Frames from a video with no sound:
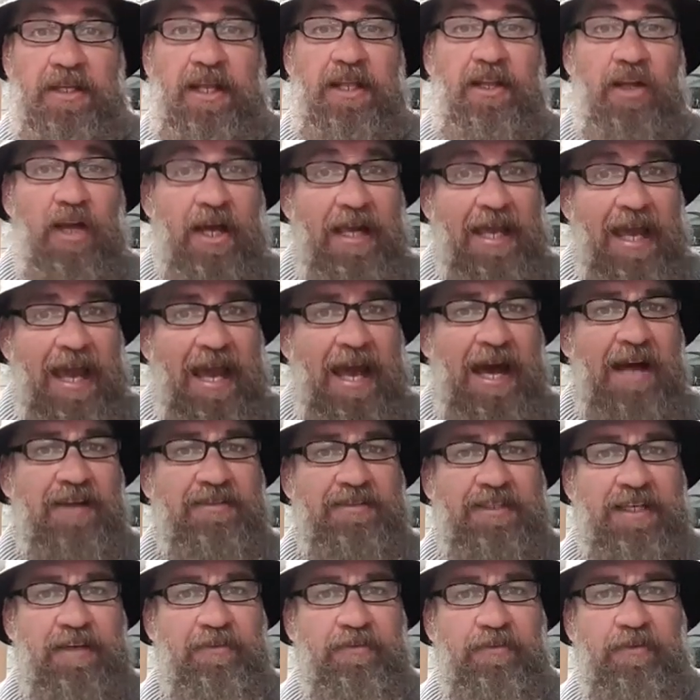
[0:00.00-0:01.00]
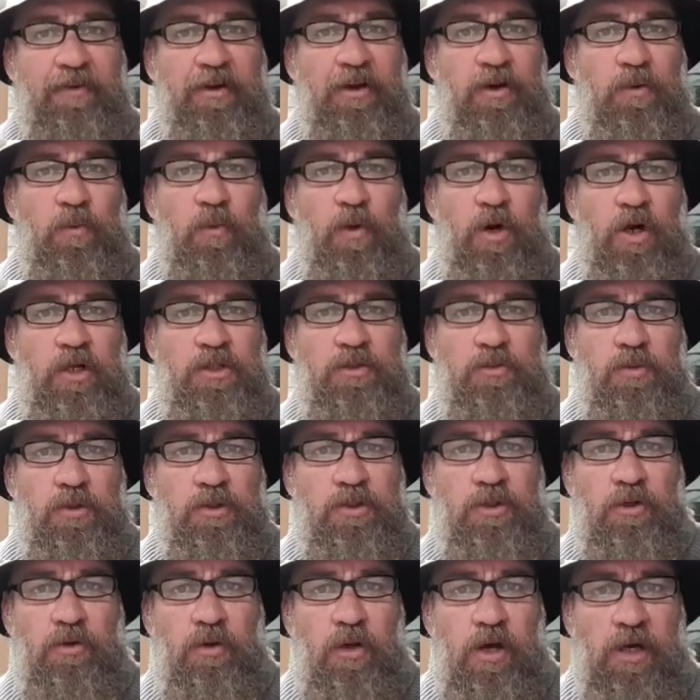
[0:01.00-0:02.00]
like how different it
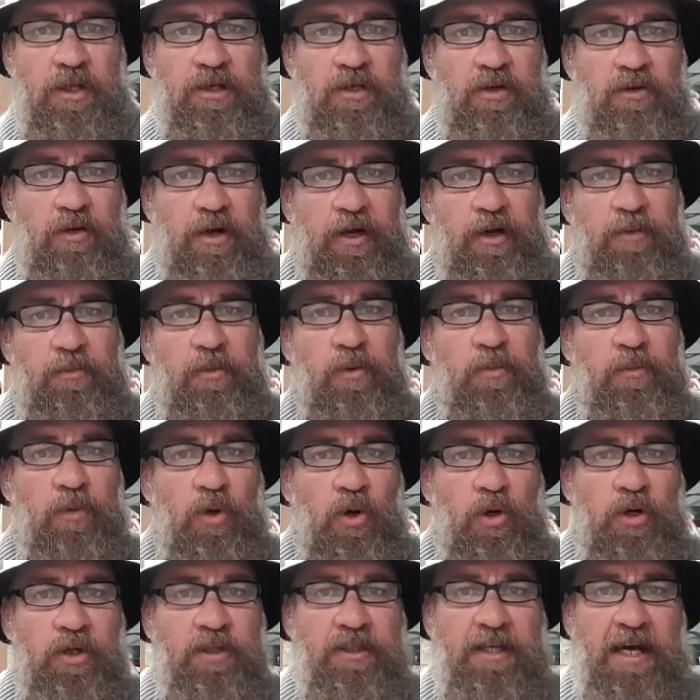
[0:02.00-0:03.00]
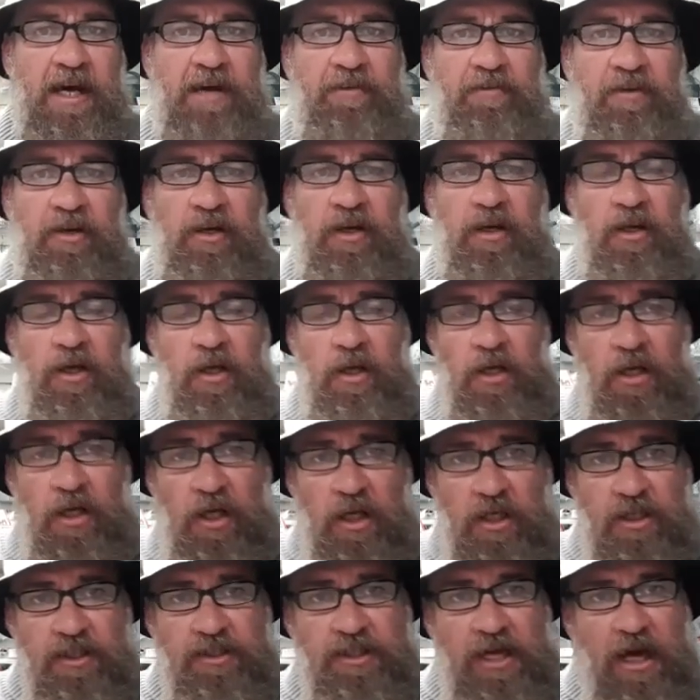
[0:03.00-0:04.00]
was quite incredible. Morning, David.
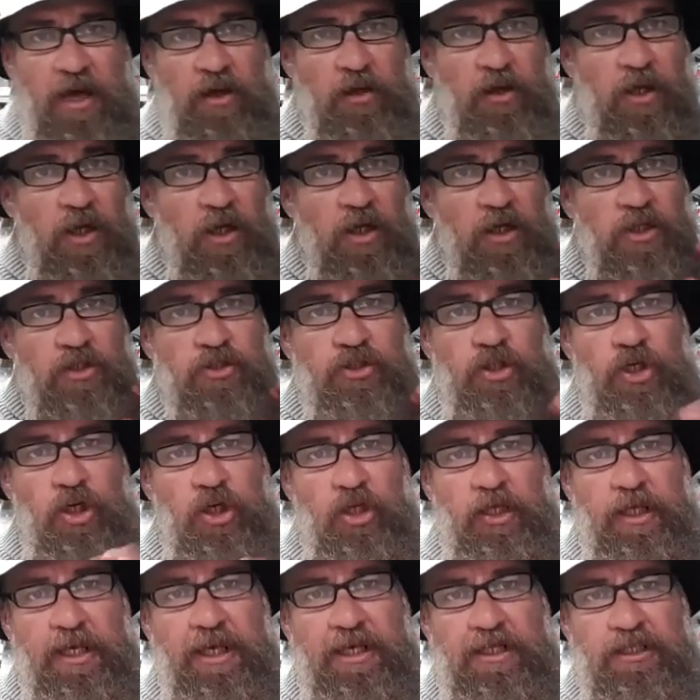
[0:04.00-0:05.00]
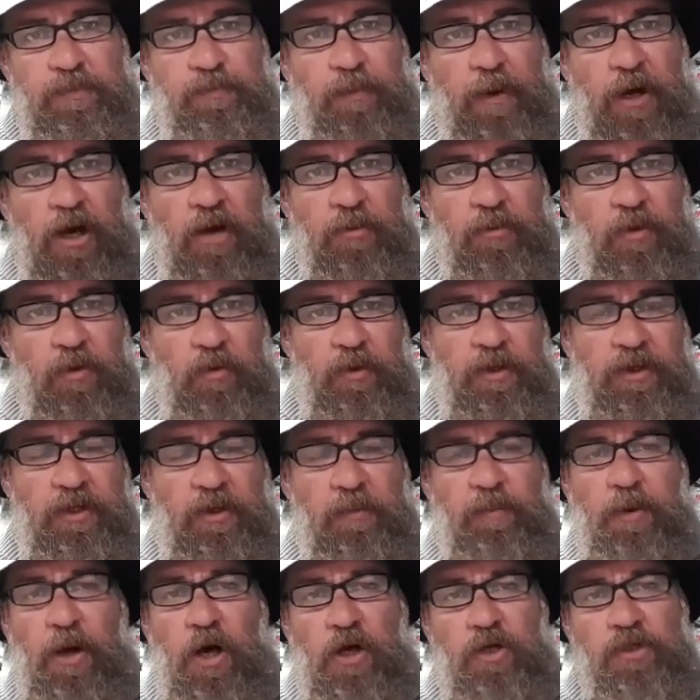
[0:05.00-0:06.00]
So do the experiment with
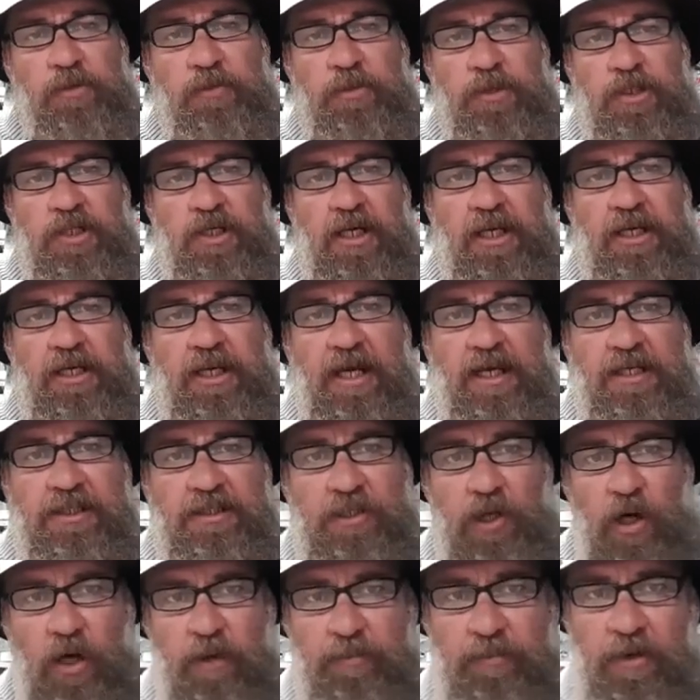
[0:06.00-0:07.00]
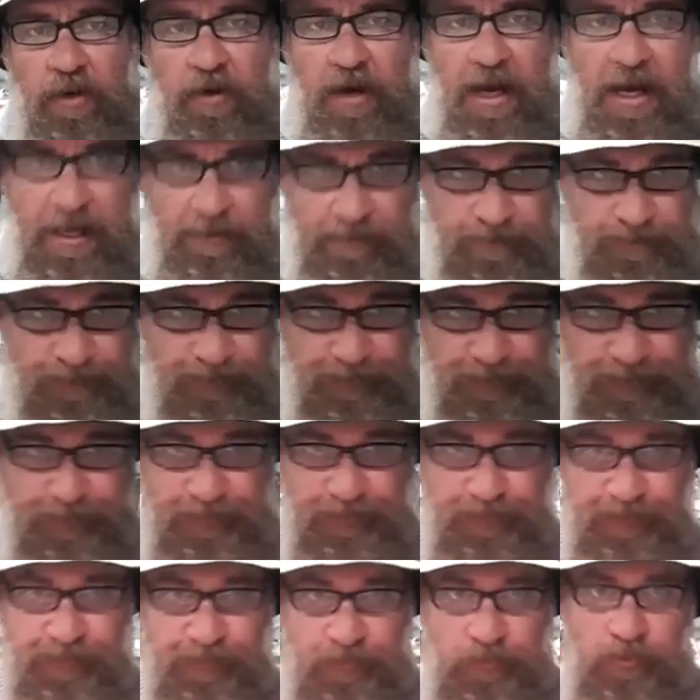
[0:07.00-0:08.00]
your pulse machine next time you're out.
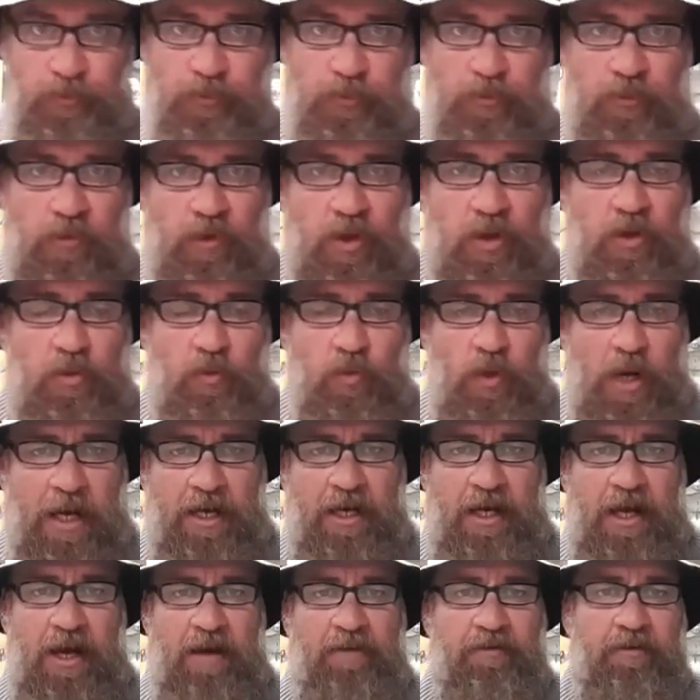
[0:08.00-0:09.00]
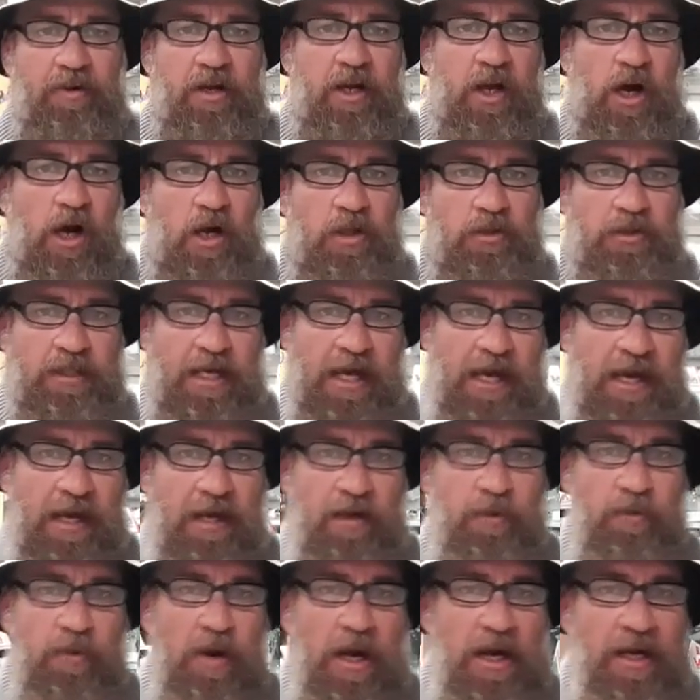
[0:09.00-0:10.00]
Run it over a gold
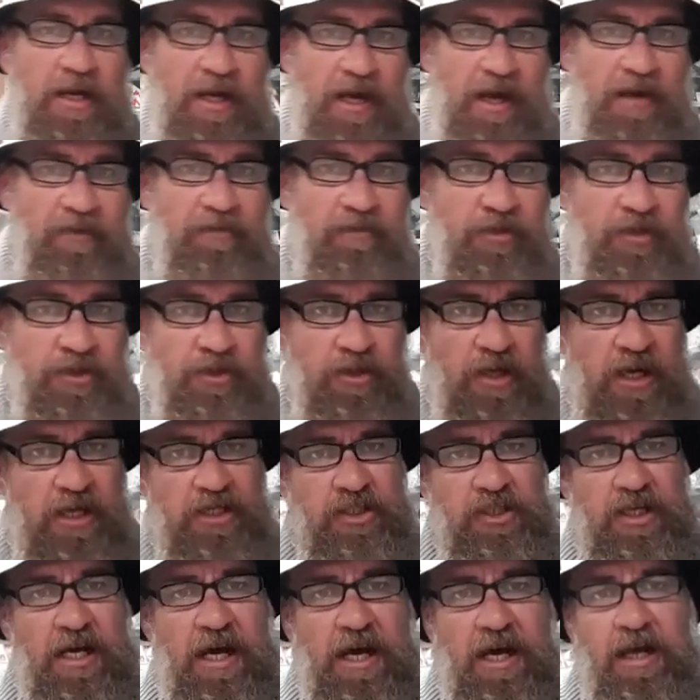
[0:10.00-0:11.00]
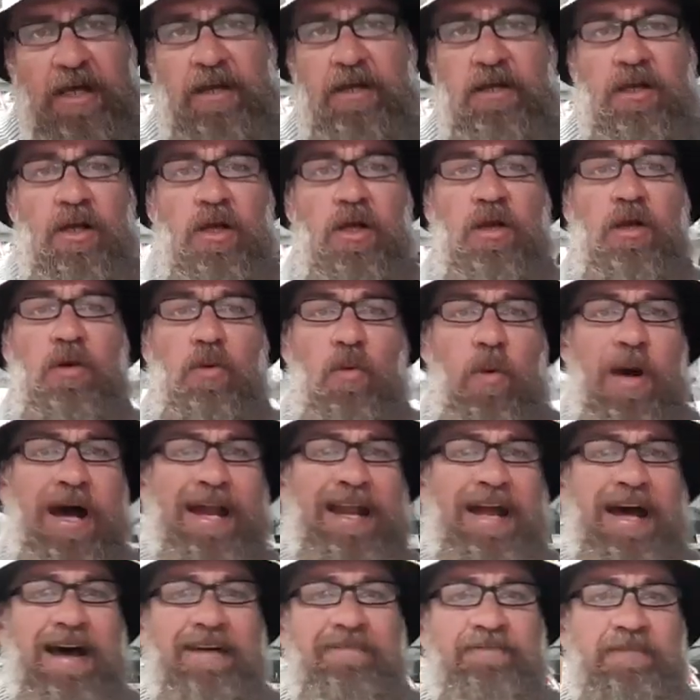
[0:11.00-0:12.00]
target, run it over a trash target,
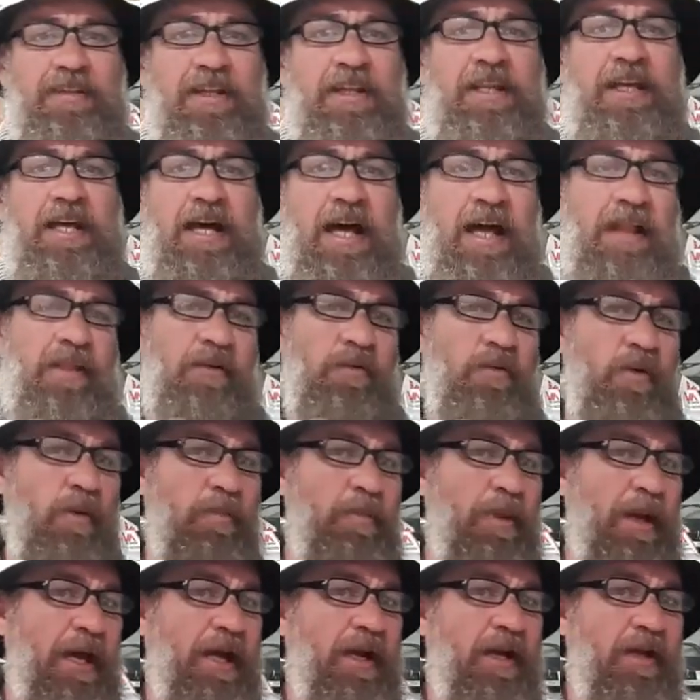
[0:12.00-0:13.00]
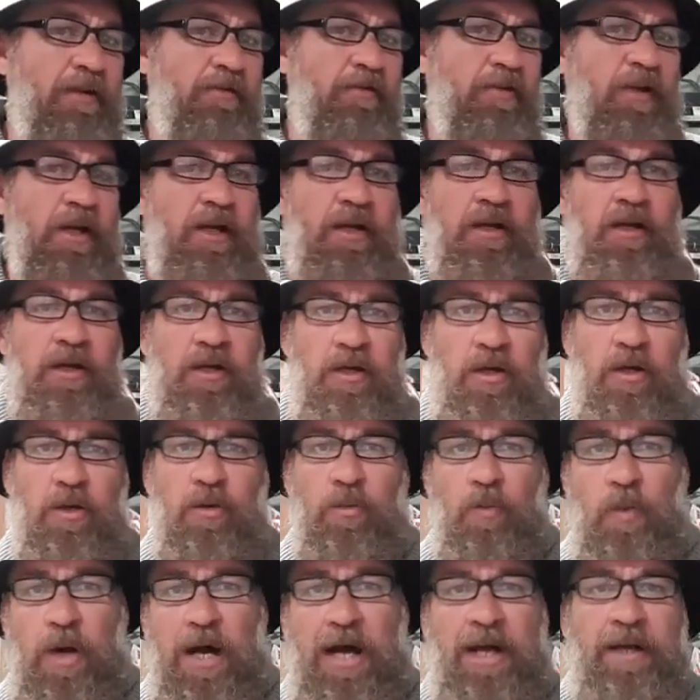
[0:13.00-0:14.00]
one after the other repetitively.
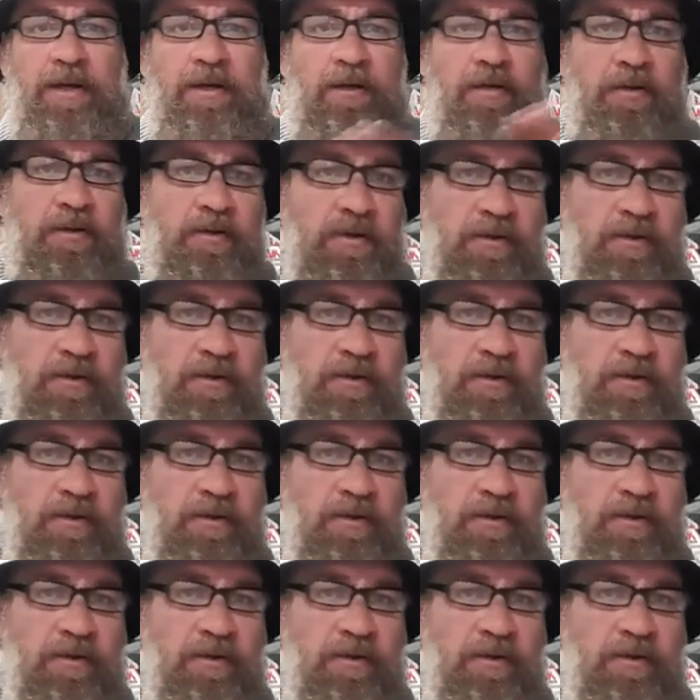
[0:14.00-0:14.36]
One,